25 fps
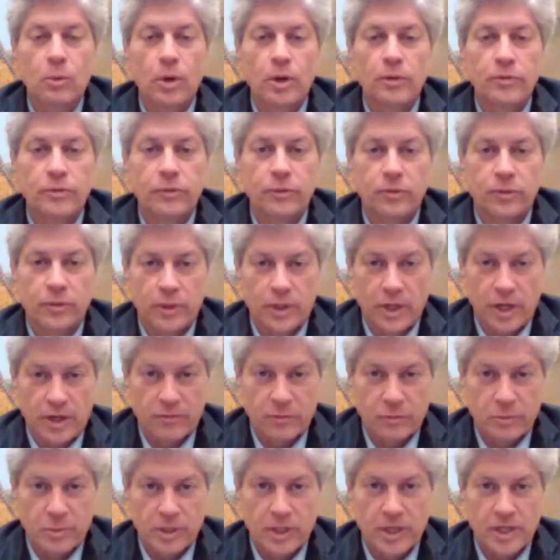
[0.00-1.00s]
what the
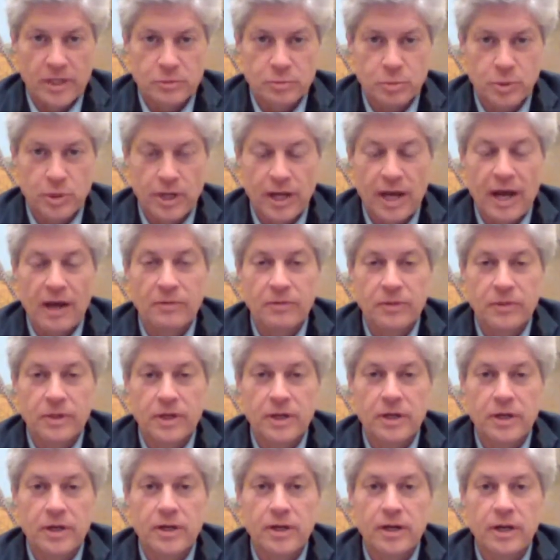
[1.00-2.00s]
government has put out
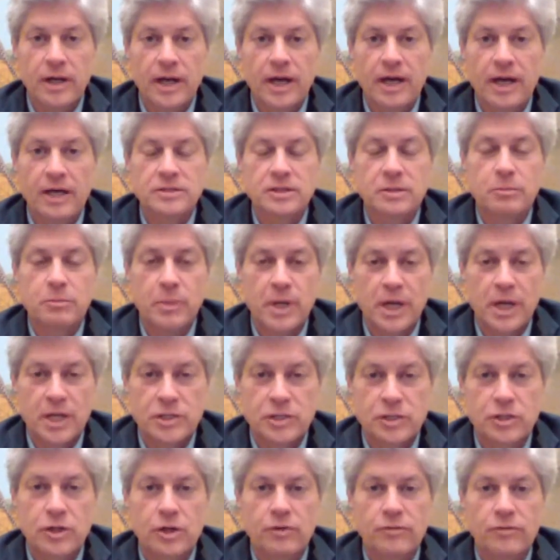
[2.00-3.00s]
there as a
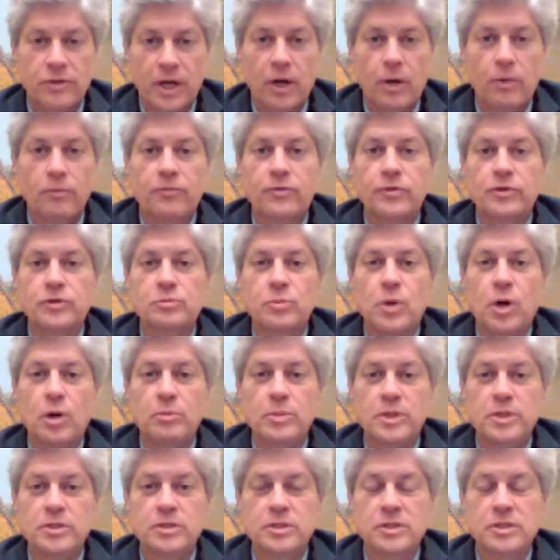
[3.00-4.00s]
measure of help for small
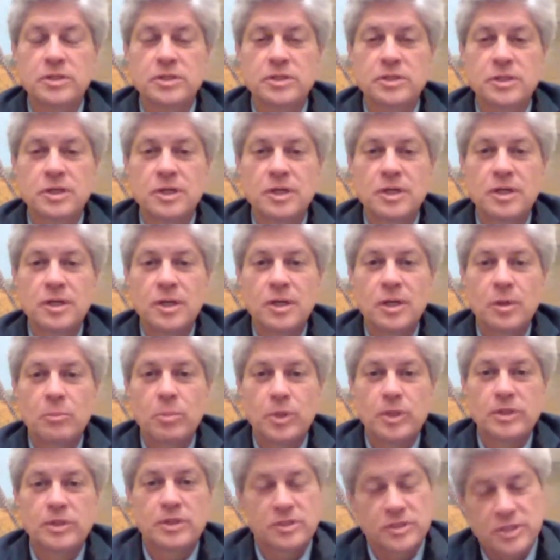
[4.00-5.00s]
business,
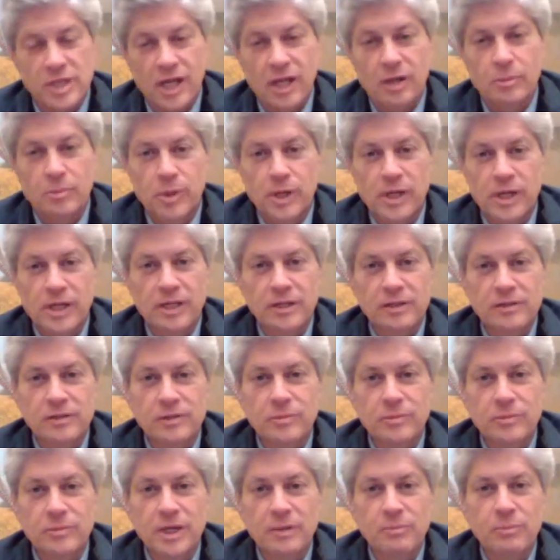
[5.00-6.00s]
but to celebrate it,
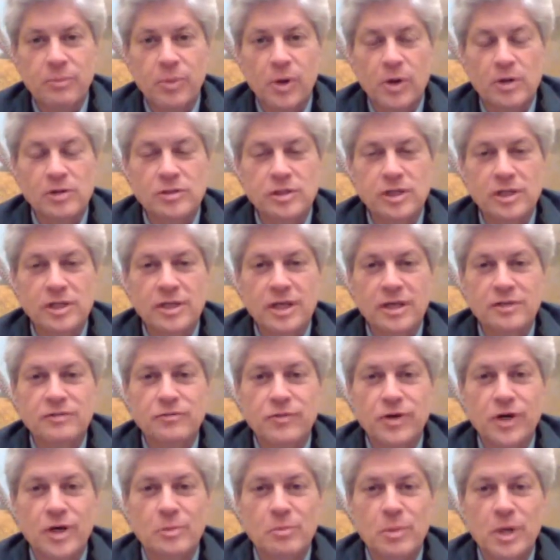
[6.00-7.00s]
to me personally,
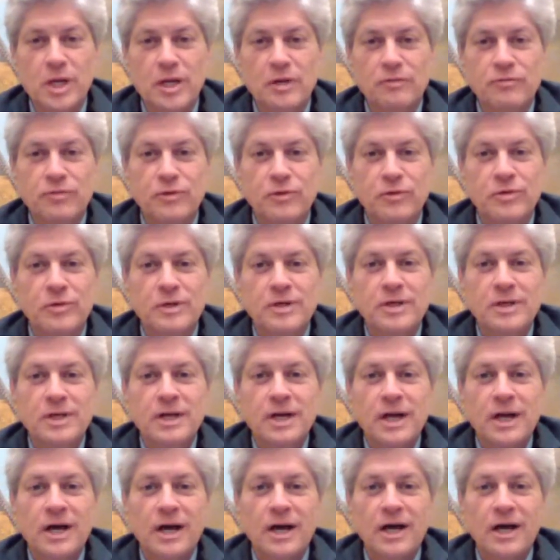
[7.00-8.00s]
that's very meaningful.
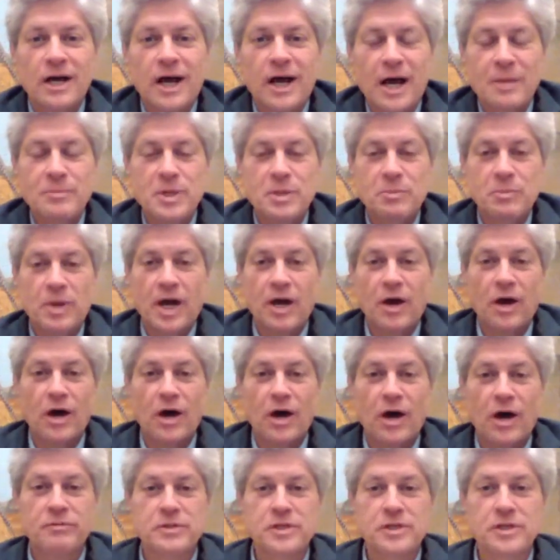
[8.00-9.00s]
I'm in
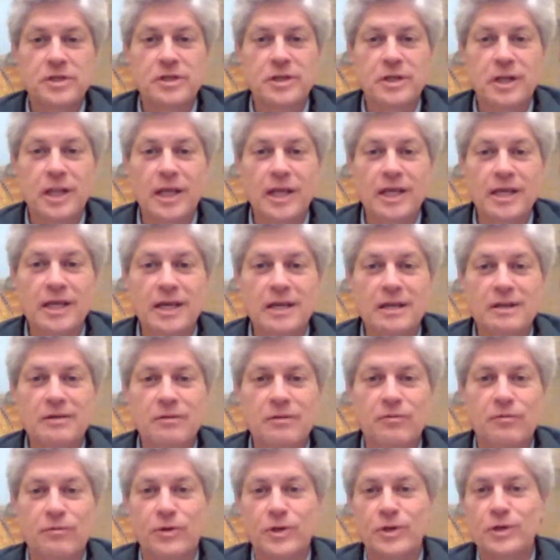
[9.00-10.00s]
my office here in
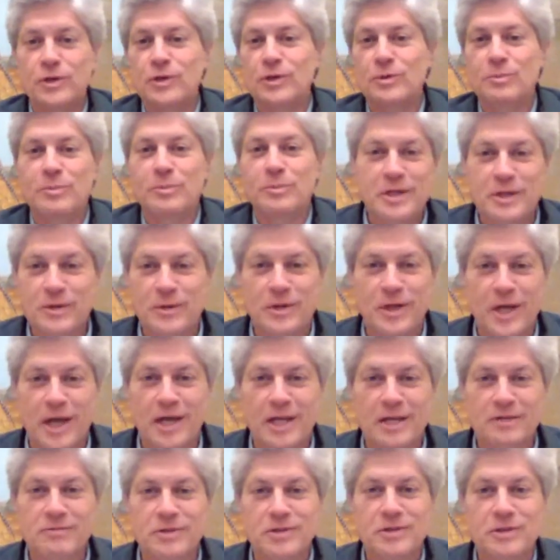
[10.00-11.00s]
Lincoln. For you to be
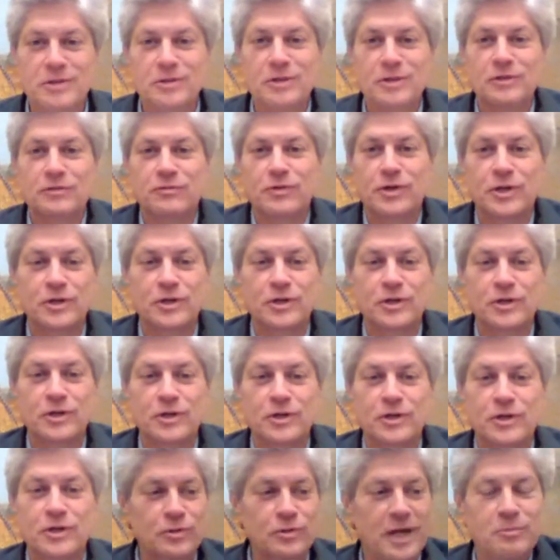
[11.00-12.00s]
creative and do this
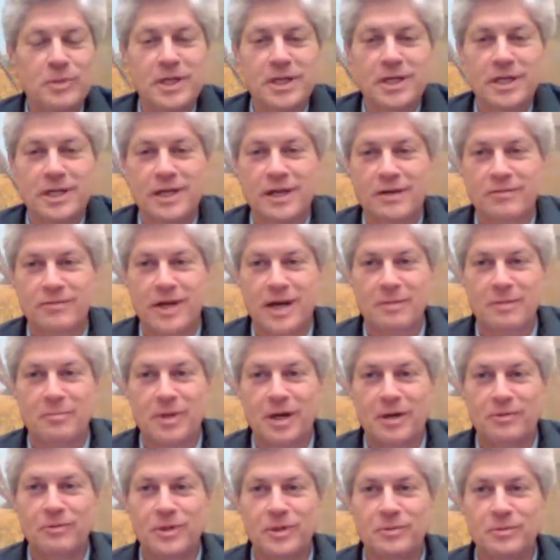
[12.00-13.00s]
virtual meeting, I've
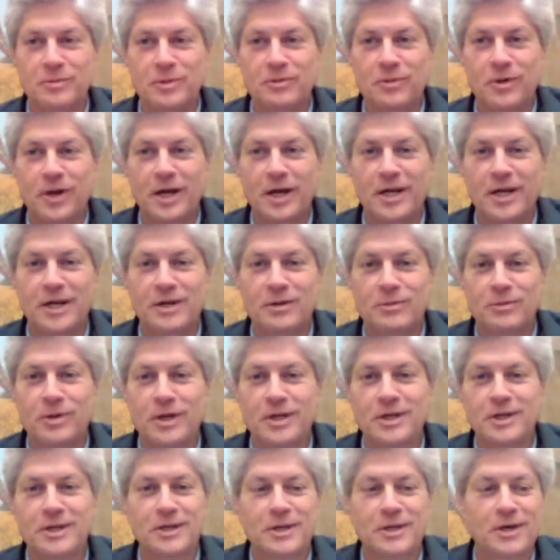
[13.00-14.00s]
got my ribbon right here
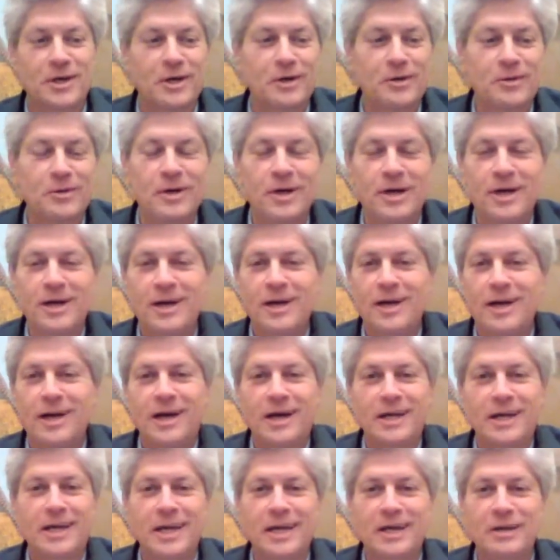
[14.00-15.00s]
ready to go.
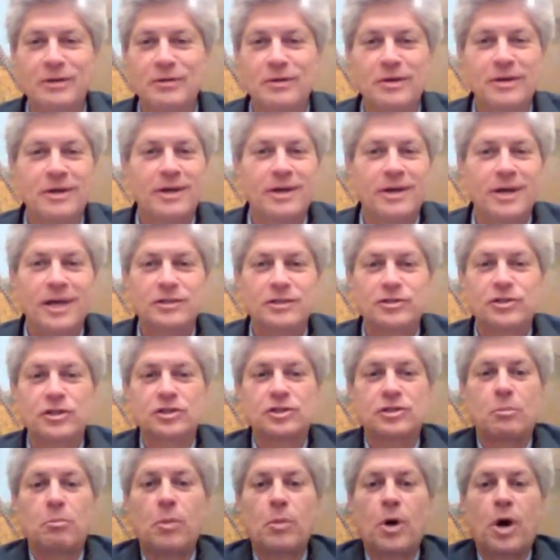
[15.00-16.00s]
Again, it's
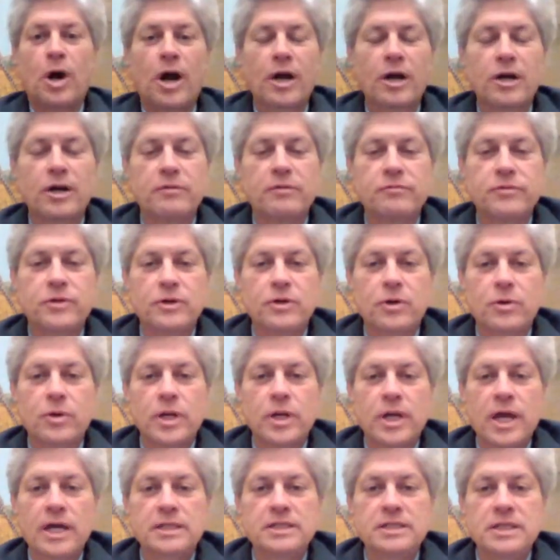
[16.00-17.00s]
just a mark of your
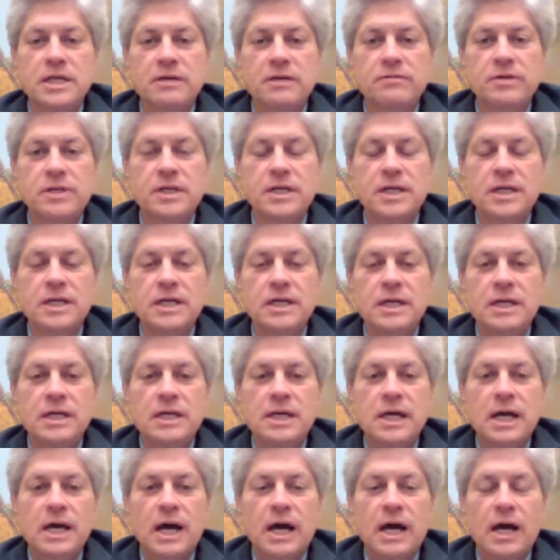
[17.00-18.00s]
creativity,
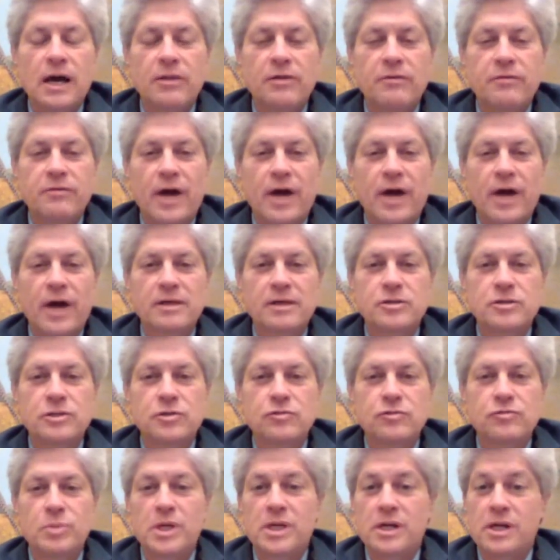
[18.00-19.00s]
the fact
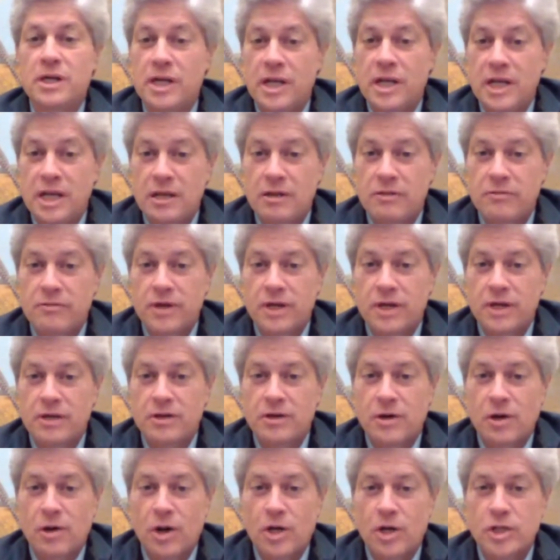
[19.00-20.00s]
that you've been an
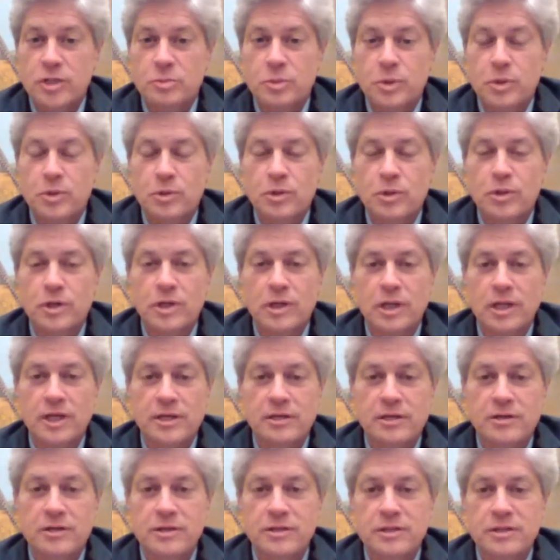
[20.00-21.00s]
innovator, an entrepreneur, and
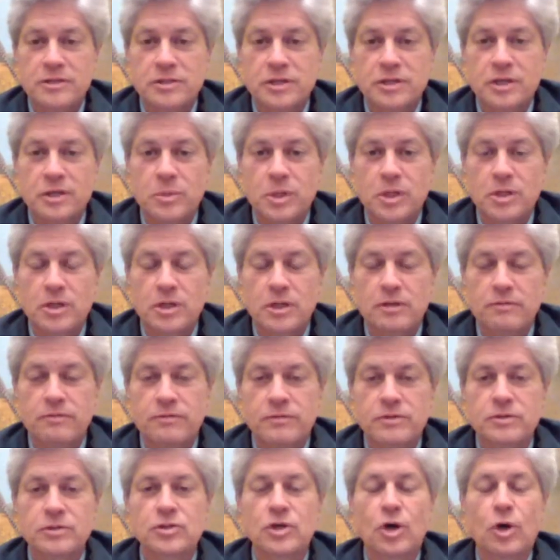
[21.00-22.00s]
leader in this community
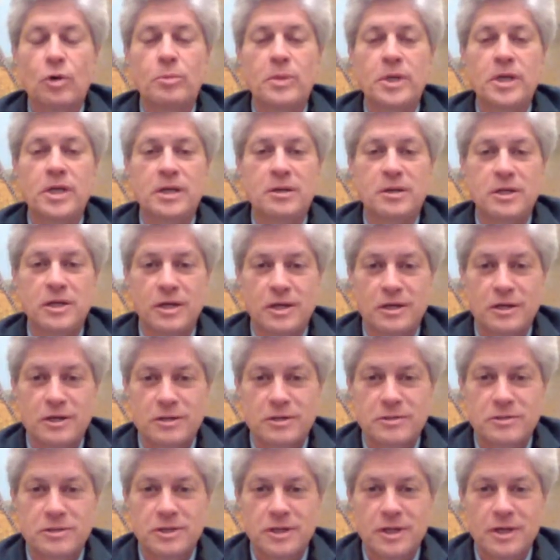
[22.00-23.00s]
for so many
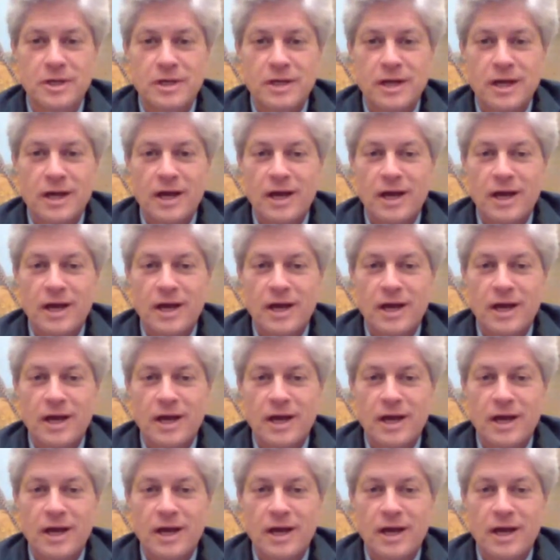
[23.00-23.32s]
years.